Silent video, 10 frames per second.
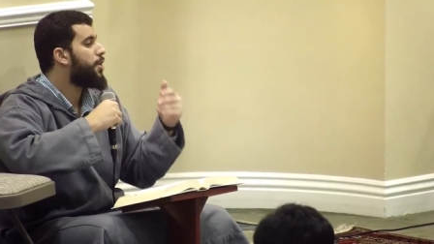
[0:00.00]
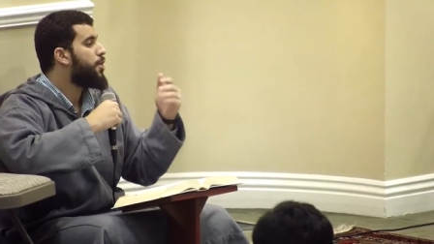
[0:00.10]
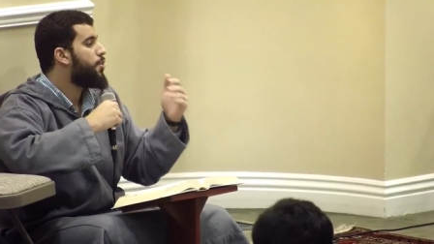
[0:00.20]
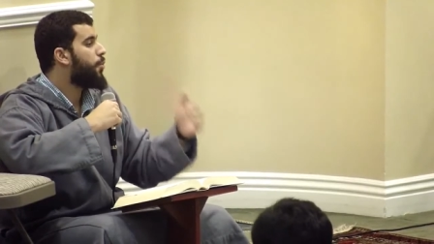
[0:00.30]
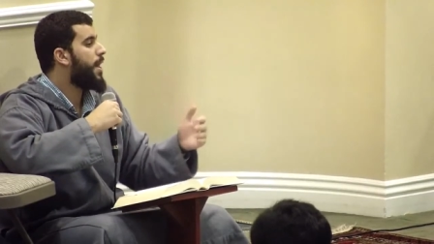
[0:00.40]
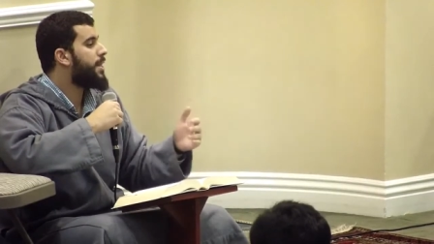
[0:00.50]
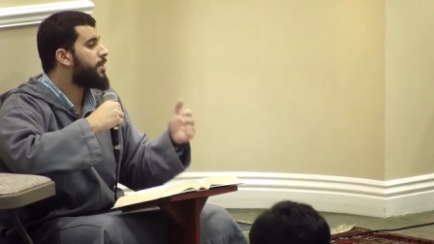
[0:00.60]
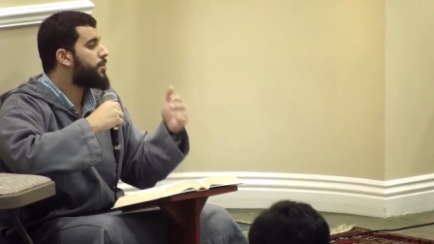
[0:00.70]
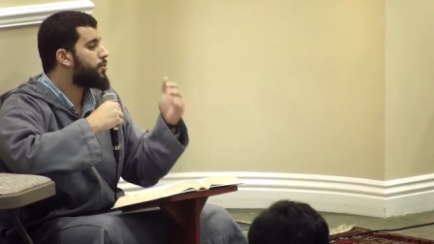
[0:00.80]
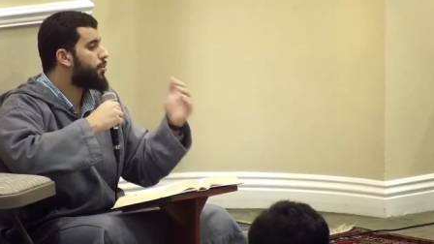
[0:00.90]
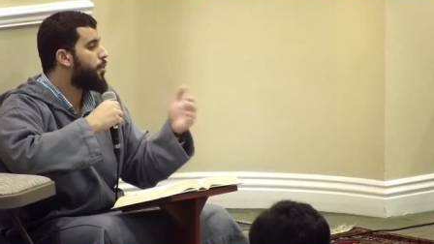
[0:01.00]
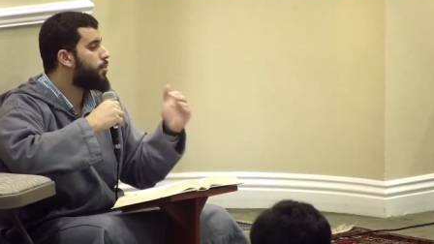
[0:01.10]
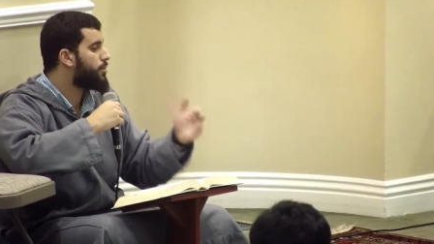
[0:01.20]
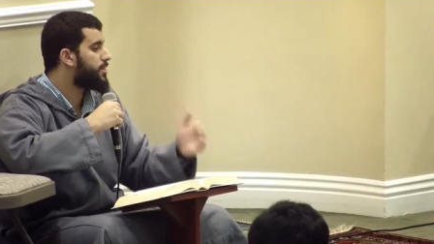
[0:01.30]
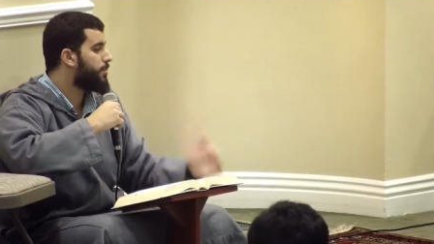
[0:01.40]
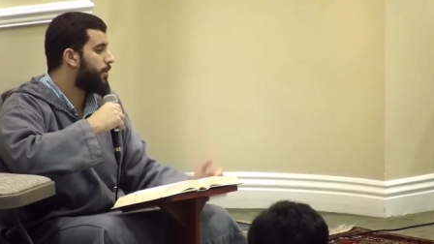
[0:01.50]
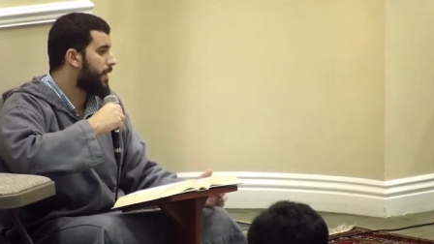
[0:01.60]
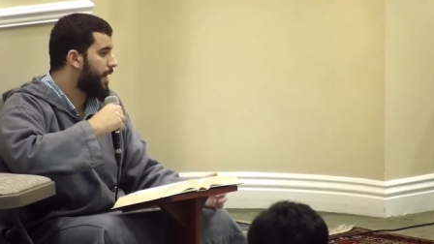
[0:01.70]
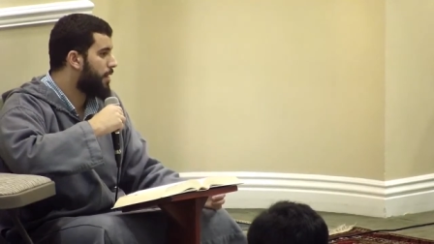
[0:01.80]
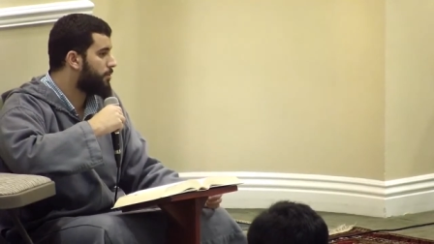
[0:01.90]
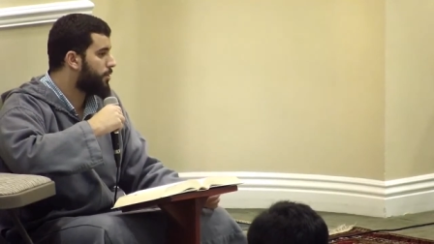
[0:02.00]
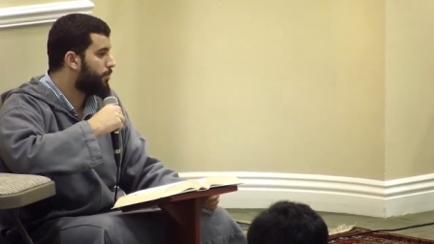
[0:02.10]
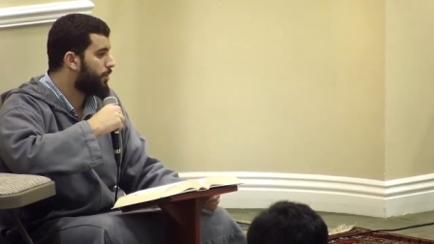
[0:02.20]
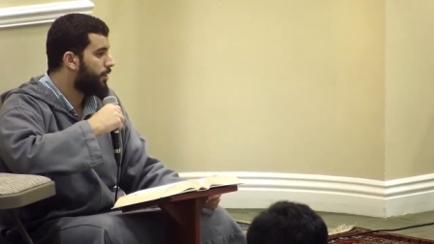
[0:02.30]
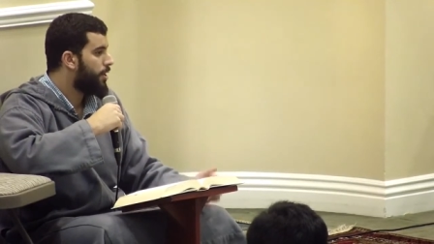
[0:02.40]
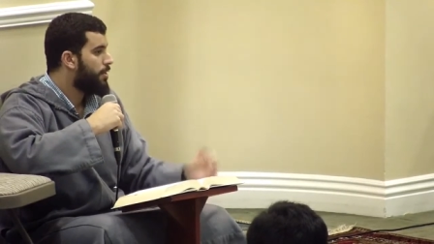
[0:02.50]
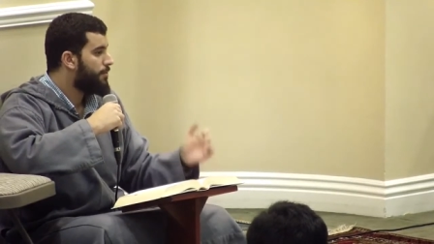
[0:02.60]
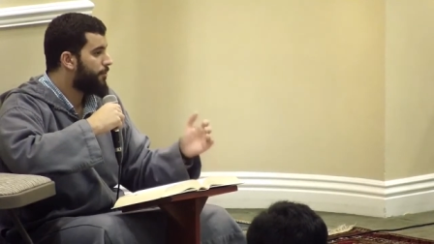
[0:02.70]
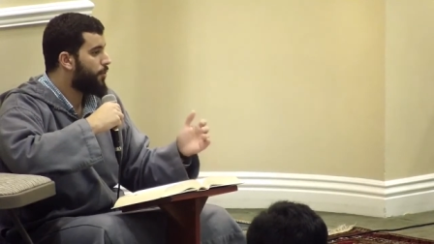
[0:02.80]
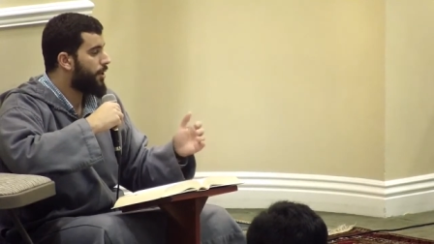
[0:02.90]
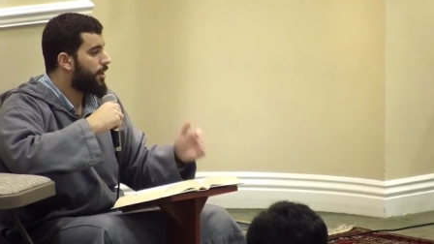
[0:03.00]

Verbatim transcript: when to hold someone accountable for